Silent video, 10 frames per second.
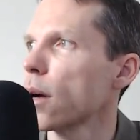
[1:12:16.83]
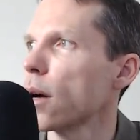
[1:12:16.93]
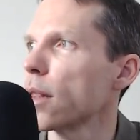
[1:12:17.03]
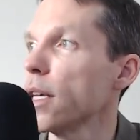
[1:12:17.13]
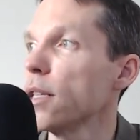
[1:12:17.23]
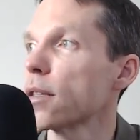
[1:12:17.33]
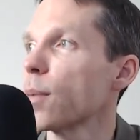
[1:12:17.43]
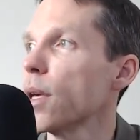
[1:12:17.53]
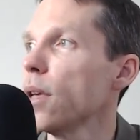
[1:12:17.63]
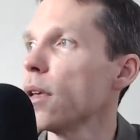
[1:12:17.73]

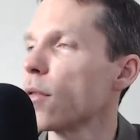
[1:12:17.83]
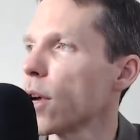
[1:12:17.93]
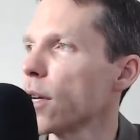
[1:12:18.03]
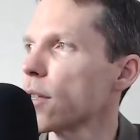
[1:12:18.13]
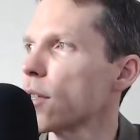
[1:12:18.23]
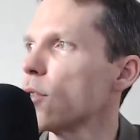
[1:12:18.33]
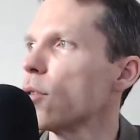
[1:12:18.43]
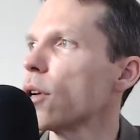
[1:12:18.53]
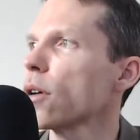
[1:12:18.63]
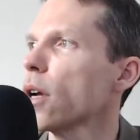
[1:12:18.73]
Lisa P., great to see
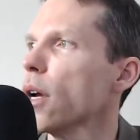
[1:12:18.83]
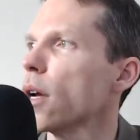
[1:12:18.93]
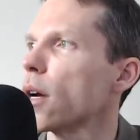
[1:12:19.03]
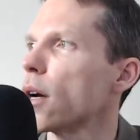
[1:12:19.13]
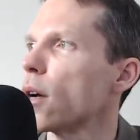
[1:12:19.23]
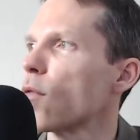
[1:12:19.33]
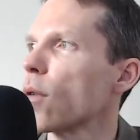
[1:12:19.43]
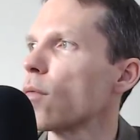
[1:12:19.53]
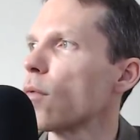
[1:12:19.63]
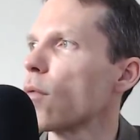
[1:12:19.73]
you here,
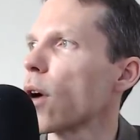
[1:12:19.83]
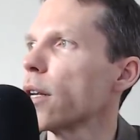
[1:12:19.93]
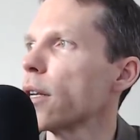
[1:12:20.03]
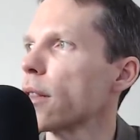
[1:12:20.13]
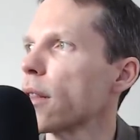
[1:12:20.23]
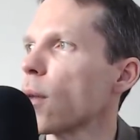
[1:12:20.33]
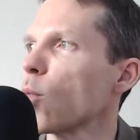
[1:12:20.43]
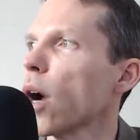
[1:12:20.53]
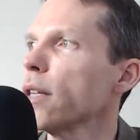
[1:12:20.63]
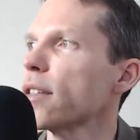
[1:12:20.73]
writing
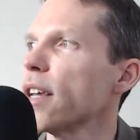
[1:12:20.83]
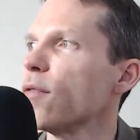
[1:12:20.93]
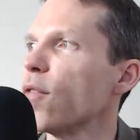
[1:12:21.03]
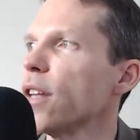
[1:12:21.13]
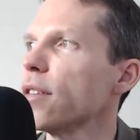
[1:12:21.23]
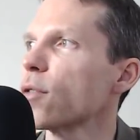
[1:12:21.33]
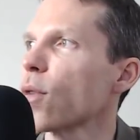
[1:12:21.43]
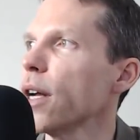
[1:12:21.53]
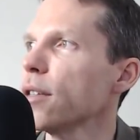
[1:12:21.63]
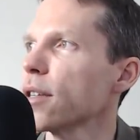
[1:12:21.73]
that whites
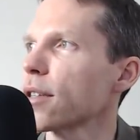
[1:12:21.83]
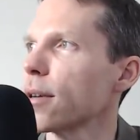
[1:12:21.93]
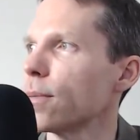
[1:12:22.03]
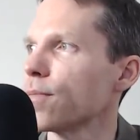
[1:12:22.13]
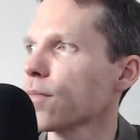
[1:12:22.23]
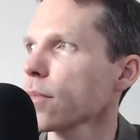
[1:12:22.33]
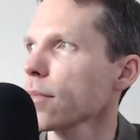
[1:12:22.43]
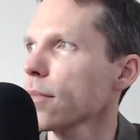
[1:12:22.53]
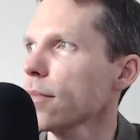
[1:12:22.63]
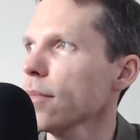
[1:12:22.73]
invented racism.
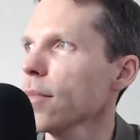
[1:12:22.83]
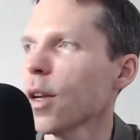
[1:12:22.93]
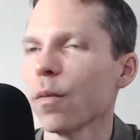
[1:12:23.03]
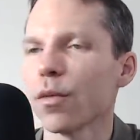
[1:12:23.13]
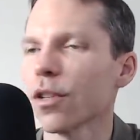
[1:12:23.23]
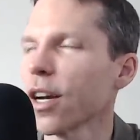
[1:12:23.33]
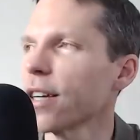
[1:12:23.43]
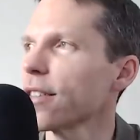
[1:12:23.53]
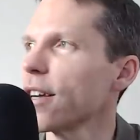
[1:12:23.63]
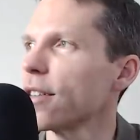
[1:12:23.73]

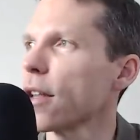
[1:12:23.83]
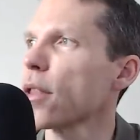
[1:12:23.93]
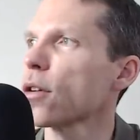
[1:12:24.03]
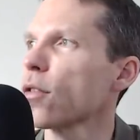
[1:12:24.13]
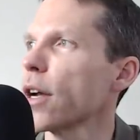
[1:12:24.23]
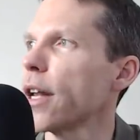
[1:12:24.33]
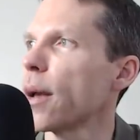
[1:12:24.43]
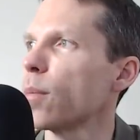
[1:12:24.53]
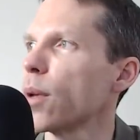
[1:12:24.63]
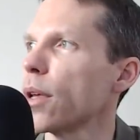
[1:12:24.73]
Precisely, another great
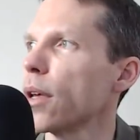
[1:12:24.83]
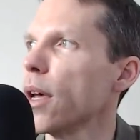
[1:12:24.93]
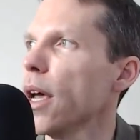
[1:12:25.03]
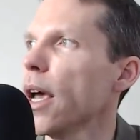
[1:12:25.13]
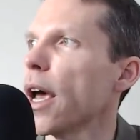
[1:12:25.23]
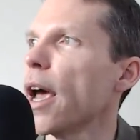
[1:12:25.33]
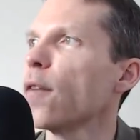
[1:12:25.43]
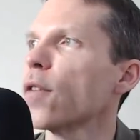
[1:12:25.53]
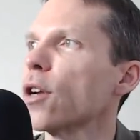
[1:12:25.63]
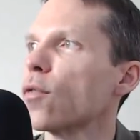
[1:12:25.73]
MP.
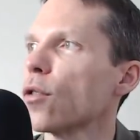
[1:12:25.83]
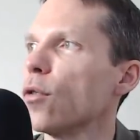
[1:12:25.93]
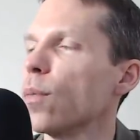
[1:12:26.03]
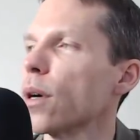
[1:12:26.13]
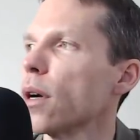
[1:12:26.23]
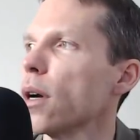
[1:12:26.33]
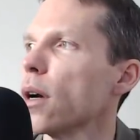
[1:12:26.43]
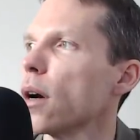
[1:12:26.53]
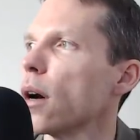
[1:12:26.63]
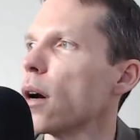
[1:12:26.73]
Every group
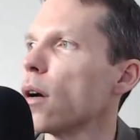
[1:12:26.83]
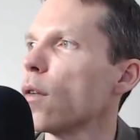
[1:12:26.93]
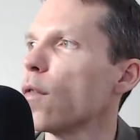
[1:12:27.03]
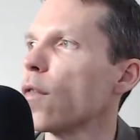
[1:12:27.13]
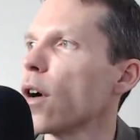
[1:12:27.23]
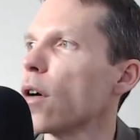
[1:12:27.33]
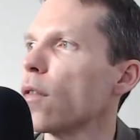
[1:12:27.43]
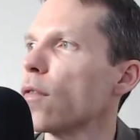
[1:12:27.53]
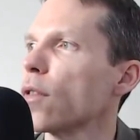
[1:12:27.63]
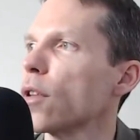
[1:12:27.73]
of
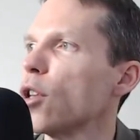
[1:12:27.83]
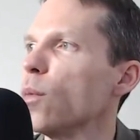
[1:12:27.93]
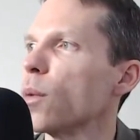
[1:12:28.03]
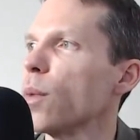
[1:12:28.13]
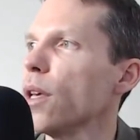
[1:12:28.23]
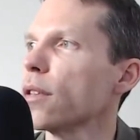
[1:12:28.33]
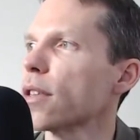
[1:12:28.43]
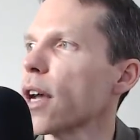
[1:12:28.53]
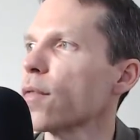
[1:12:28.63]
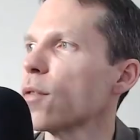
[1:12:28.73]
human beings,
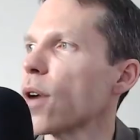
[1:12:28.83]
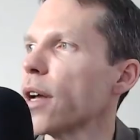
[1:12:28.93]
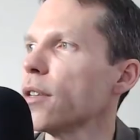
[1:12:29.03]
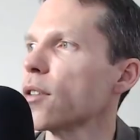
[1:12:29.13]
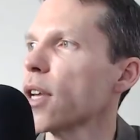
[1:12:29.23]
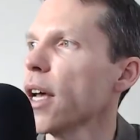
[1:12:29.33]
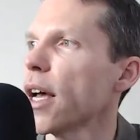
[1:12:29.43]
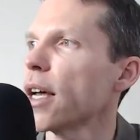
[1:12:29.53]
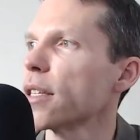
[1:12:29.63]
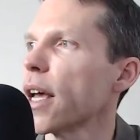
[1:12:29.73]
every race
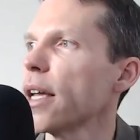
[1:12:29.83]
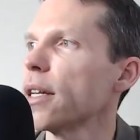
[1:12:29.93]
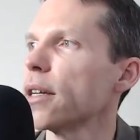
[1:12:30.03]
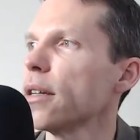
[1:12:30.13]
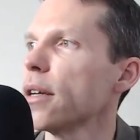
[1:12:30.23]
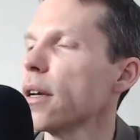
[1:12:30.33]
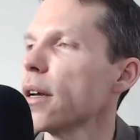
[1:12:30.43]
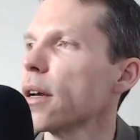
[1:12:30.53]
has hated